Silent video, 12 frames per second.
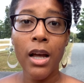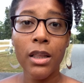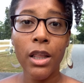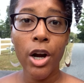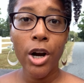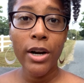
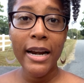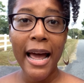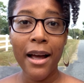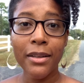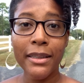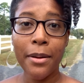Learn
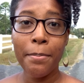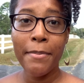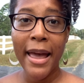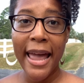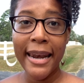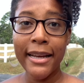how to
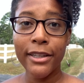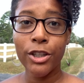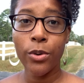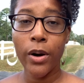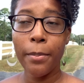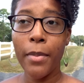manage
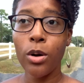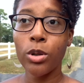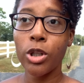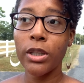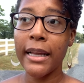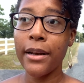your
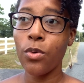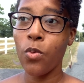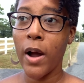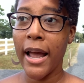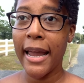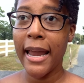emotions in a
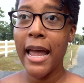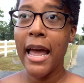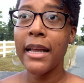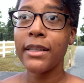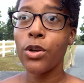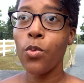way
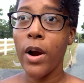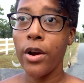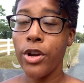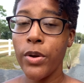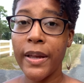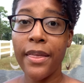to where
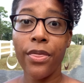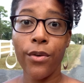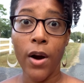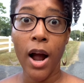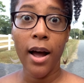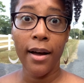you can
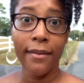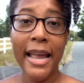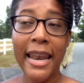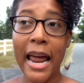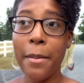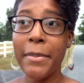thrive.
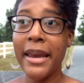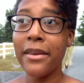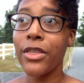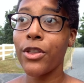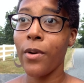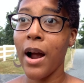And I mean
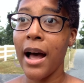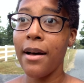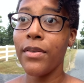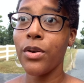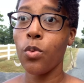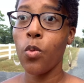
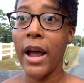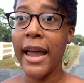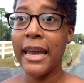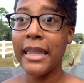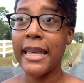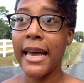thrive in a
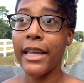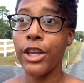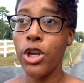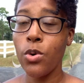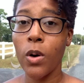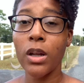way that
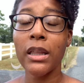you are